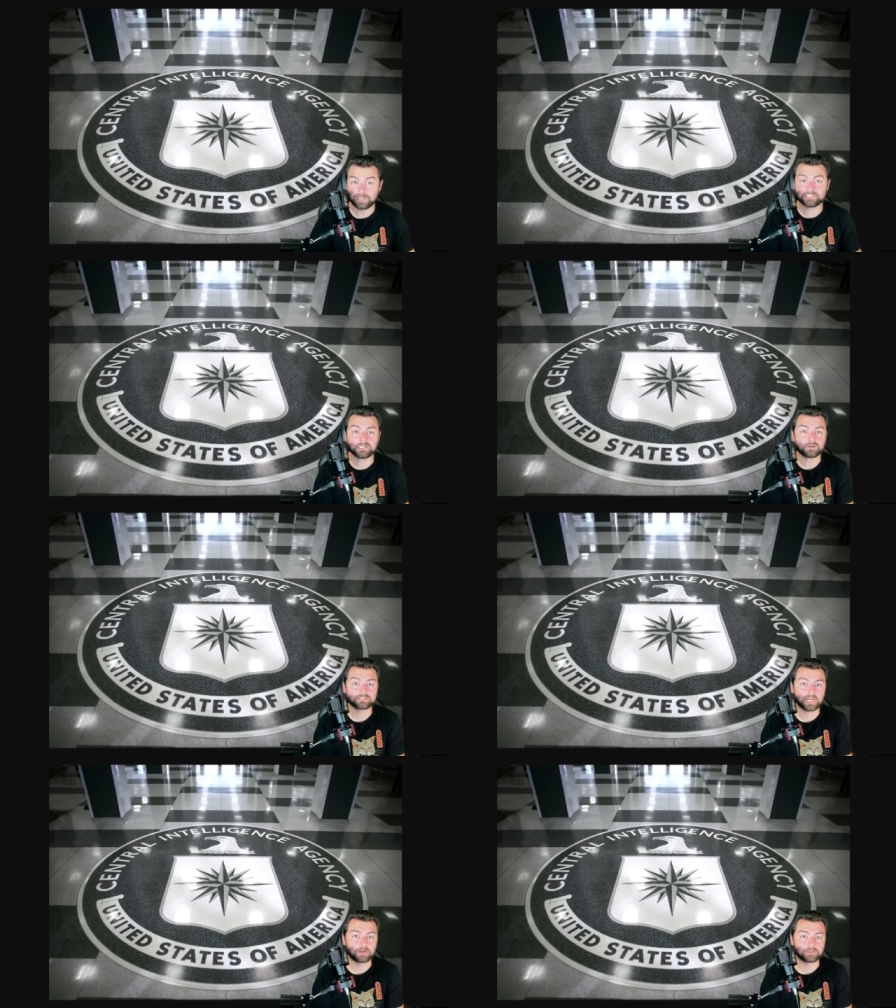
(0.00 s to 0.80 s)
As it
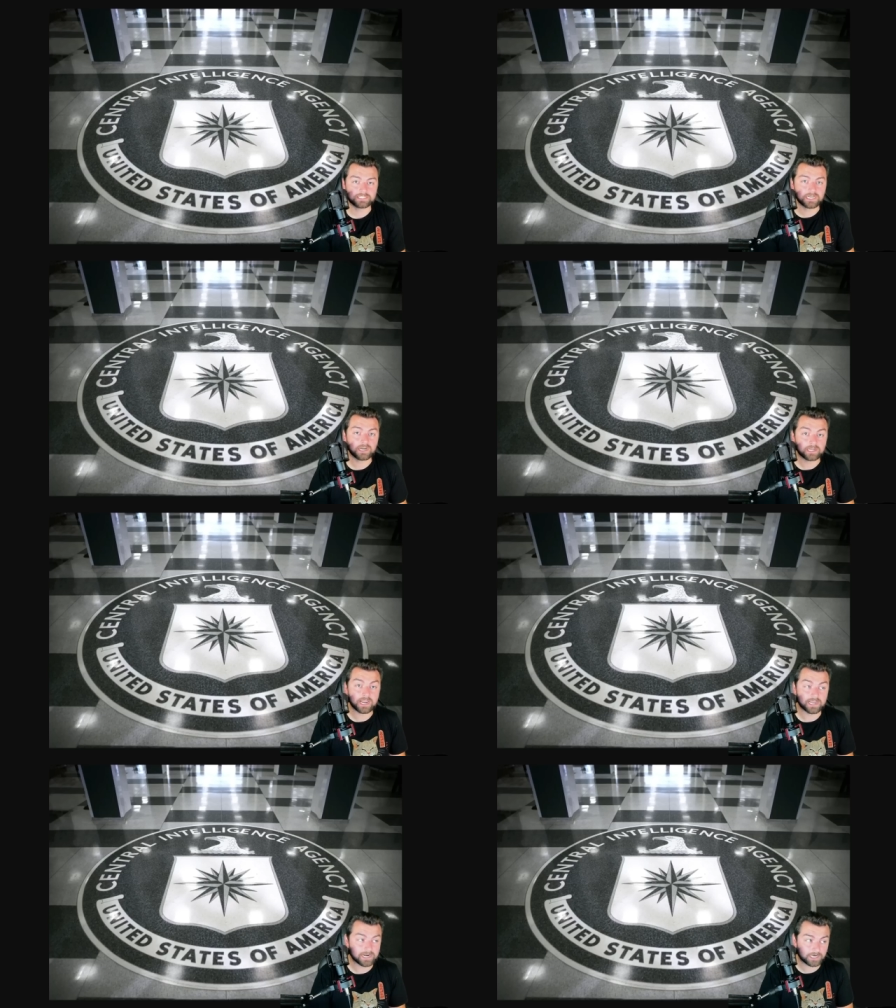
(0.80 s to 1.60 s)
turns out, the
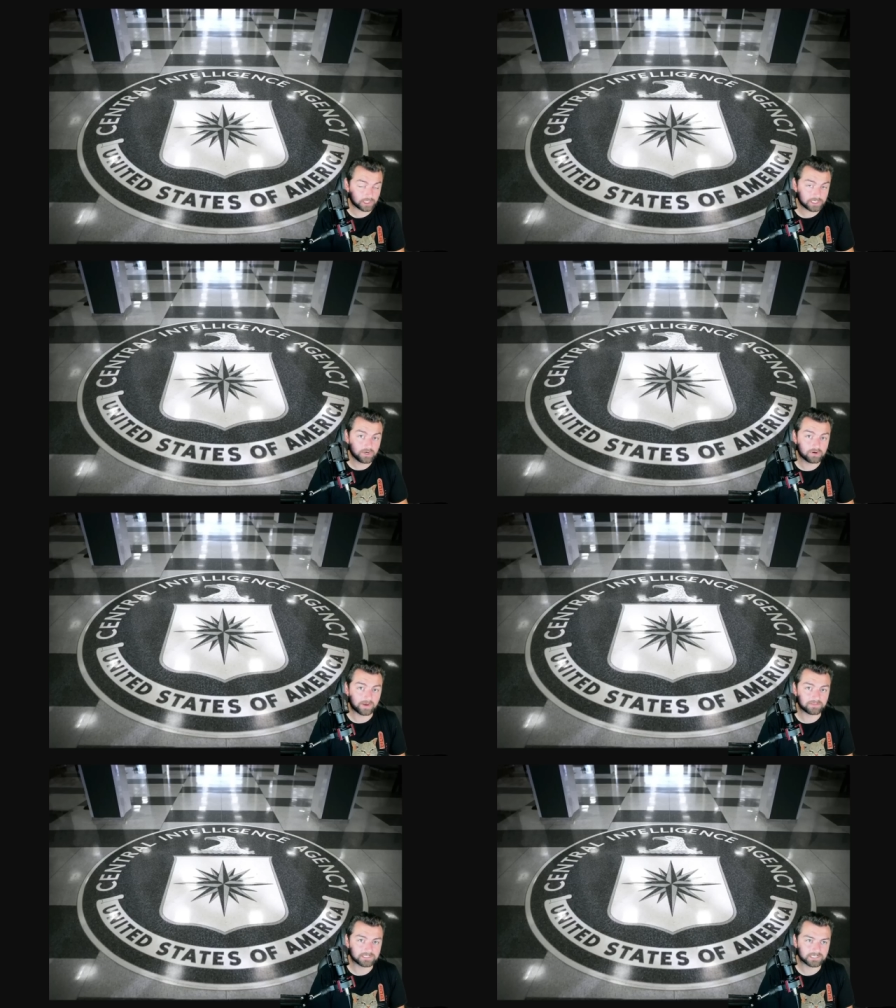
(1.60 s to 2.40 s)
CIA had actually known
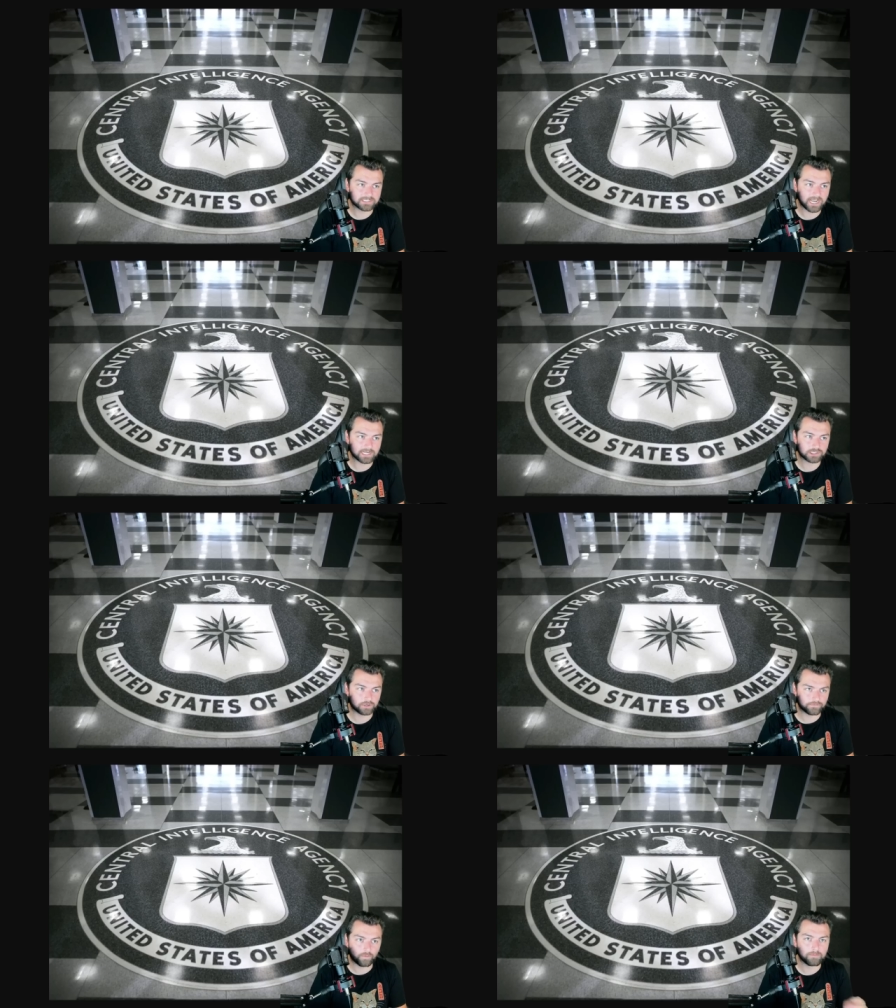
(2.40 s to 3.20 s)
about this
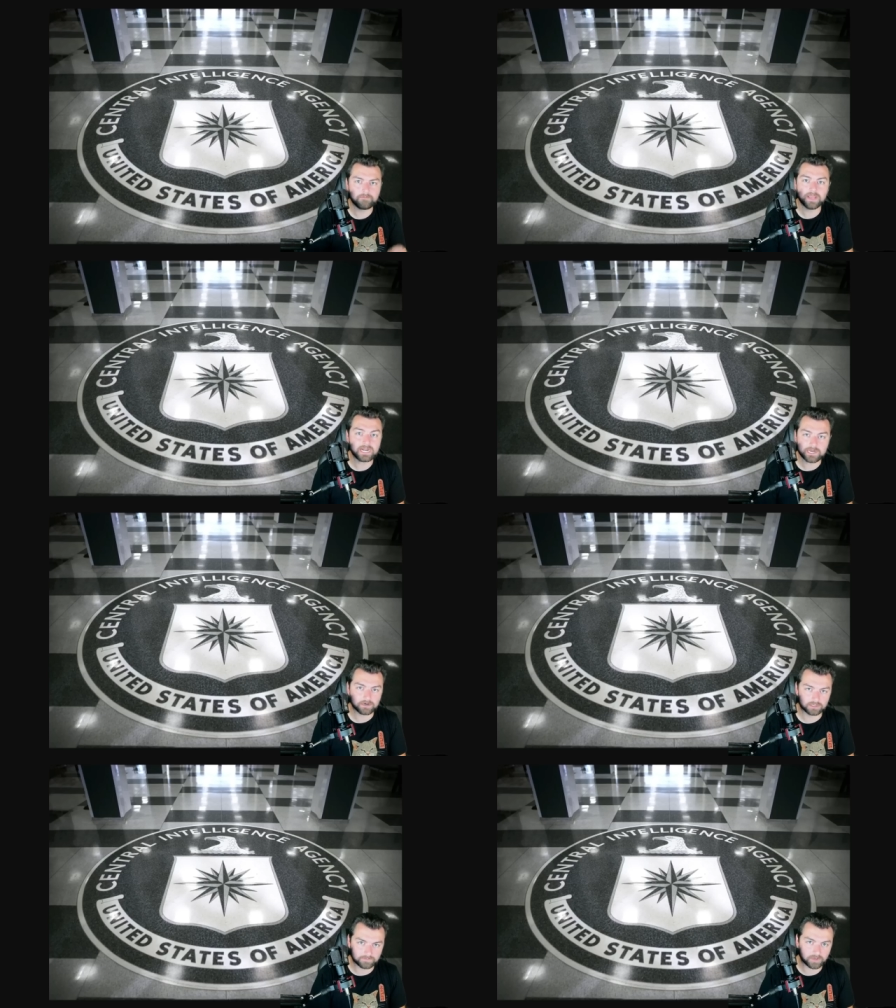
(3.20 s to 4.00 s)
disaster for many
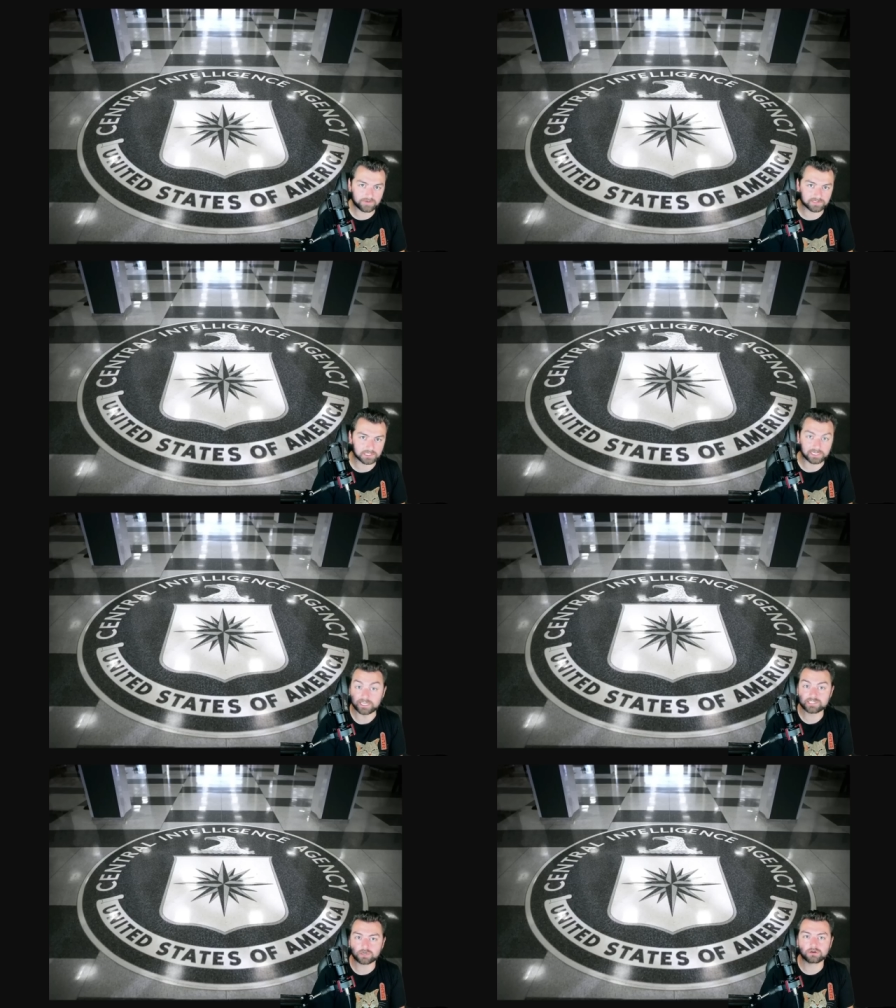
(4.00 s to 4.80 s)
years previously,
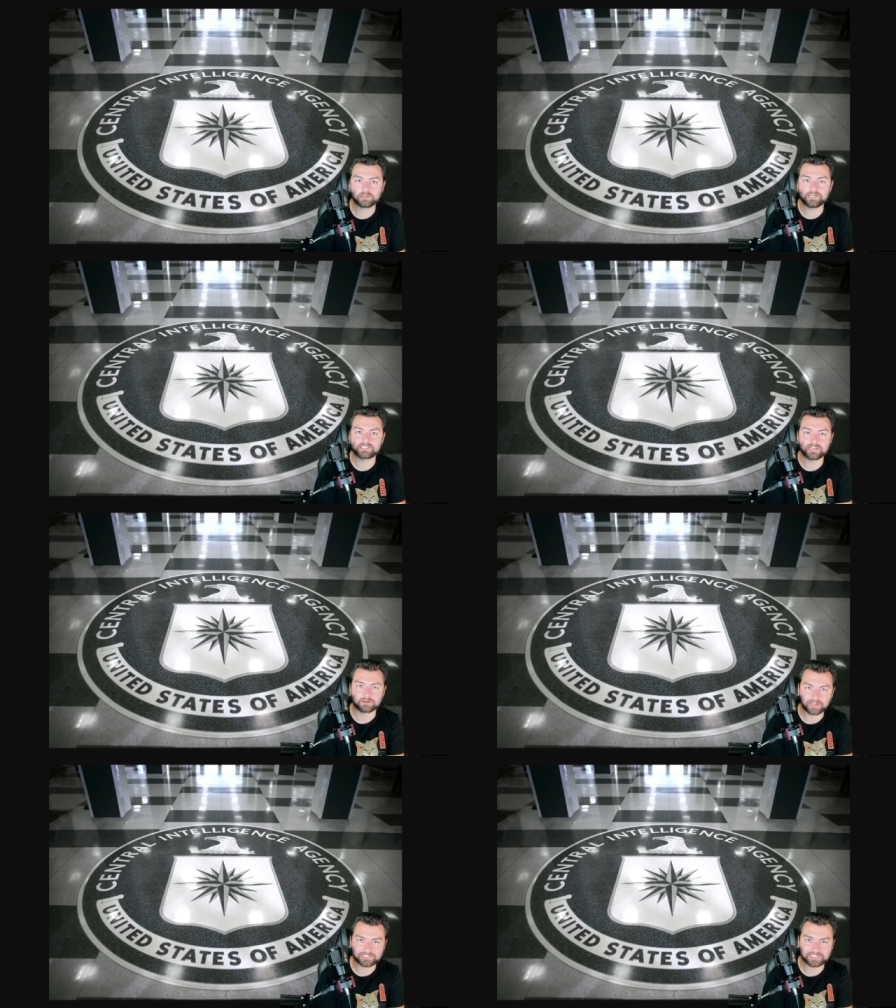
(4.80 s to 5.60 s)
as early as the year
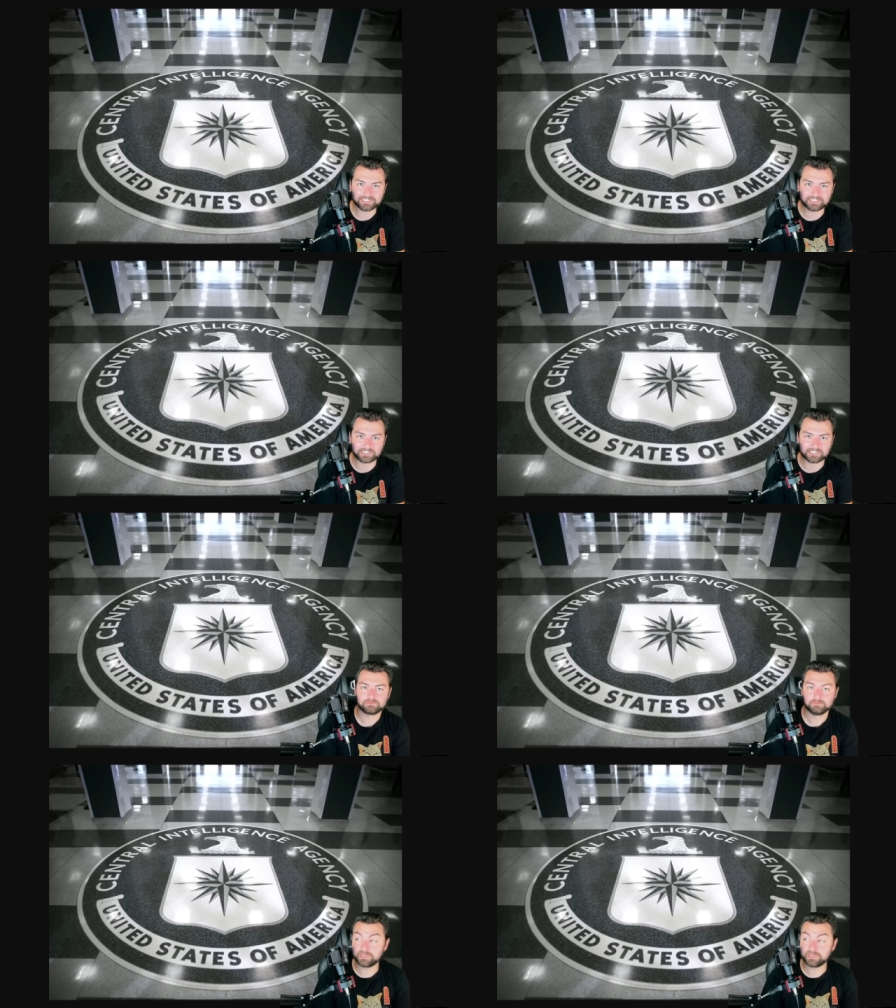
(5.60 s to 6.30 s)
1960,